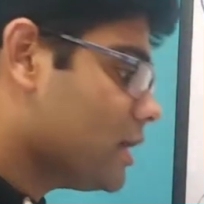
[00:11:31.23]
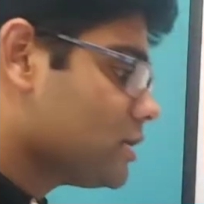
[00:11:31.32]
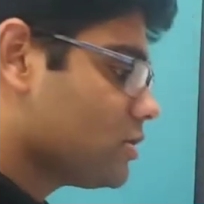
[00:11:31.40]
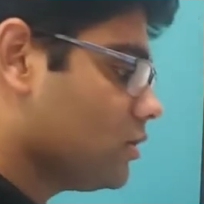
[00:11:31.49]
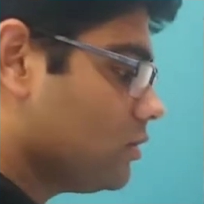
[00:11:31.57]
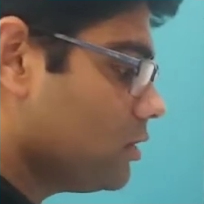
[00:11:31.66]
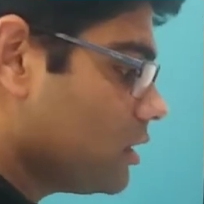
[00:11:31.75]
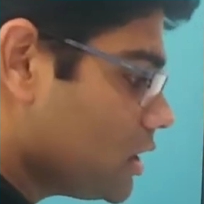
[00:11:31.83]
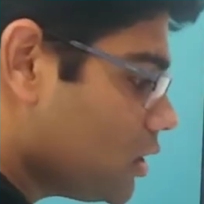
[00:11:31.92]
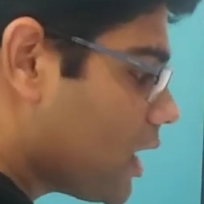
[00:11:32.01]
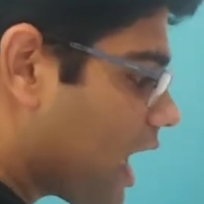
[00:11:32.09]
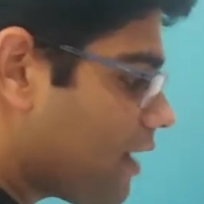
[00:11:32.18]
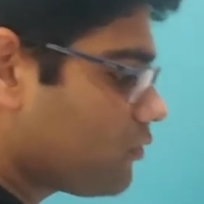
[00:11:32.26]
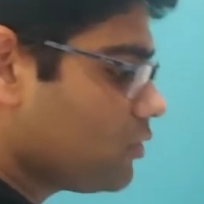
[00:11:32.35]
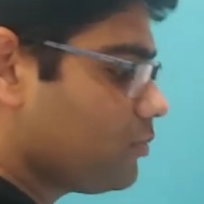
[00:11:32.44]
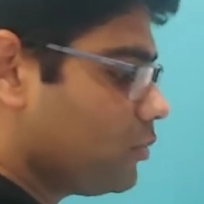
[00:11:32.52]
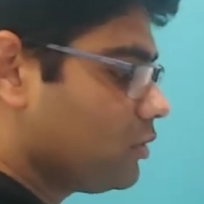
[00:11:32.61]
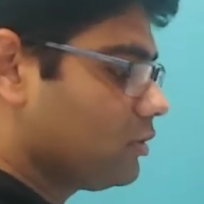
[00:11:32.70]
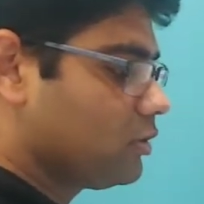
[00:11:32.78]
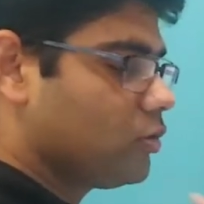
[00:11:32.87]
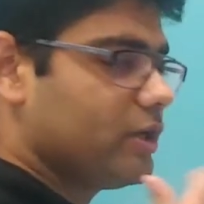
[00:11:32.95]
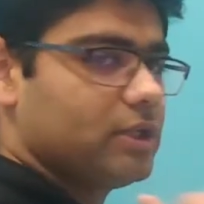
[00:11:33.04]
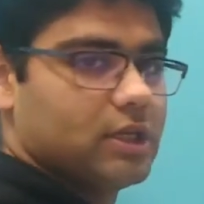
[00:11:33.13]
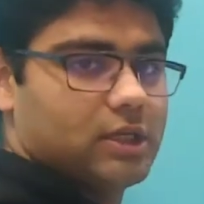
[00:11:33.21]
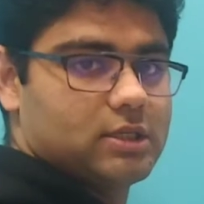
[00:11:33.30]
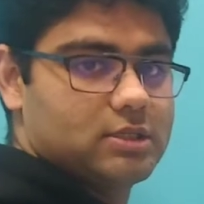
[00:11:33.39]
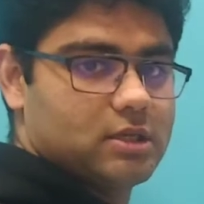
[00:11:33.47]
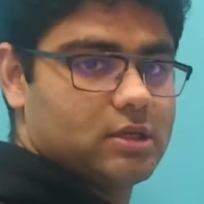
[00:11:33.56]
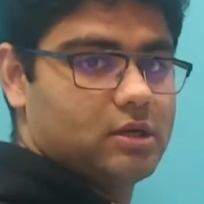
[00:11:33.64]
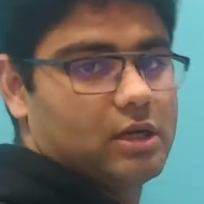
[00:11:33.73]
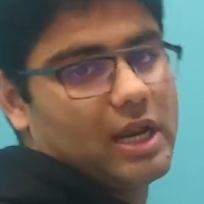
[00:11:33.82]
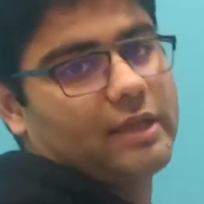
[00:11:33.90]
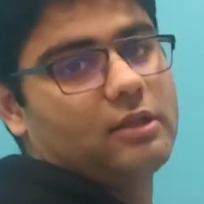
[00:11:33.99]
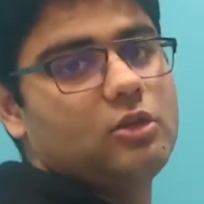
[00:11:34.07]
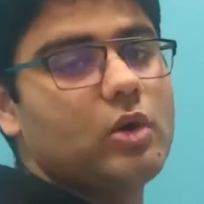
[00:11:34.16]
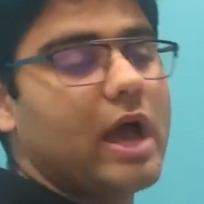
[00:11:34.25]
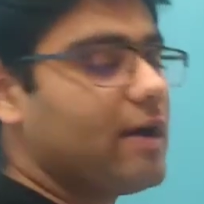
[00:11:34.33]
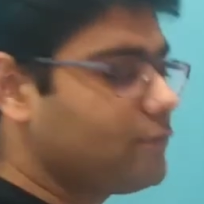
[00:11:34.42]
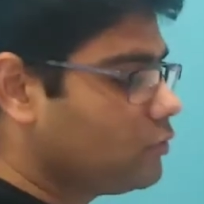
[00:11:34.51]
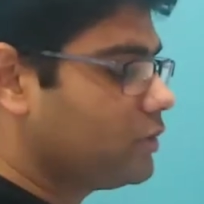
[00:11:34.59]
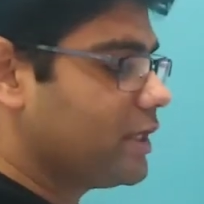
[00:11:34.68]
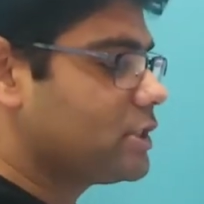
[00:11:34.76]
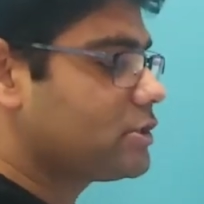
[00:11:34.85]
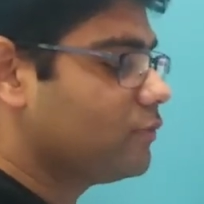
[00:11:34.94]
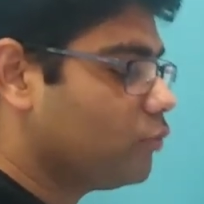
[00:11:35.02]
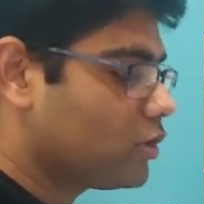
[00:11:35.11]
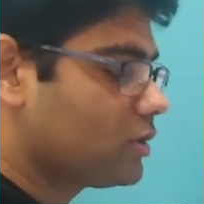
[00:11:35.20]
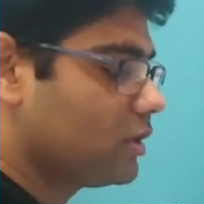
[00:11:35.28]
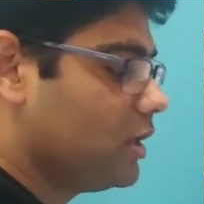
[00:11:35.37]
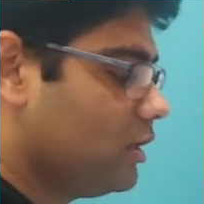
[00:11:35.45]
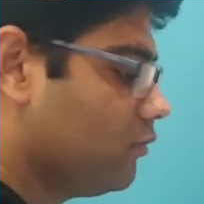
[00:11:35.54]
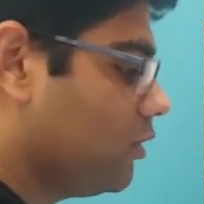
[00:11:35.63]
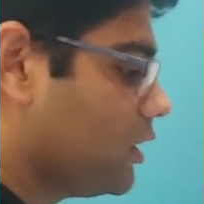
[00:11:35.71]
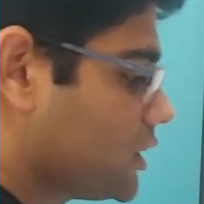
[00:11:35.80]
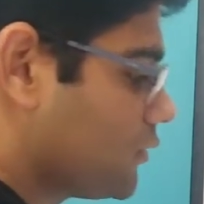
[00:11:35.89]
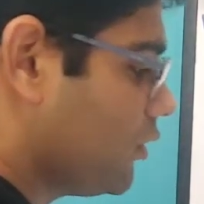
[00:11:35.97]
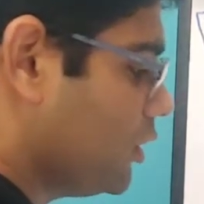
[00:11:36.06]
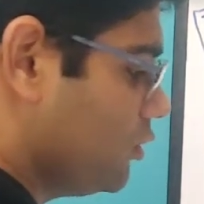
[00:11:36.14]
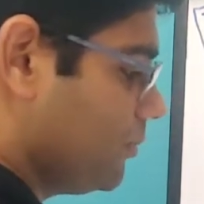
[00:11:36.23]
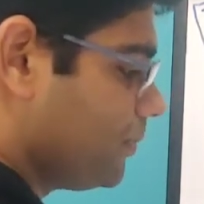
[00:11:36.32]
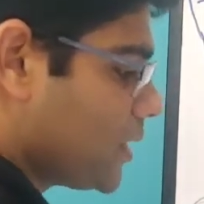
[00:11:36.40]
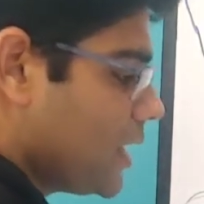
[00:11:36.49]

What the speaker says: So you have to put 3 things in here, like you have to test what thing works for you.